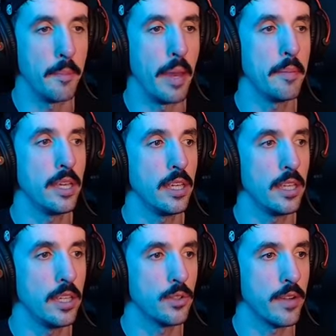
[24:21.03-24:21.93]

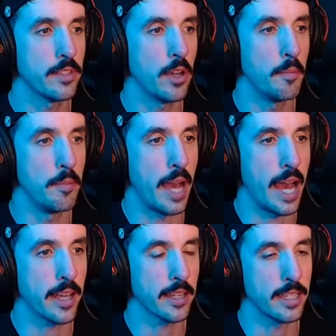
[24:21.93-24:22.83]
maybe, do I have to go
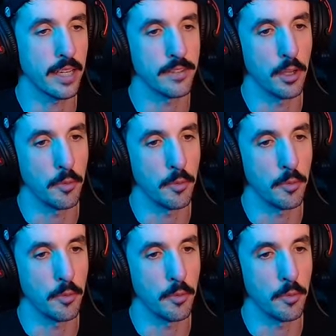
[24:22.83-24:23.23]
back? I think I have to go